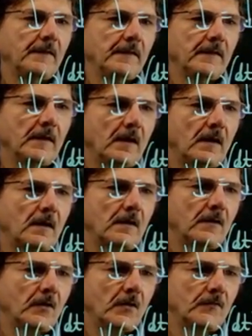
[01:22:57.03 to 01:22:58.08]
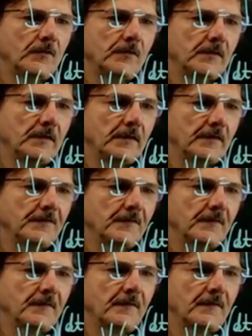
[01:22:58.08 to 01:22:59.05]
dr over ds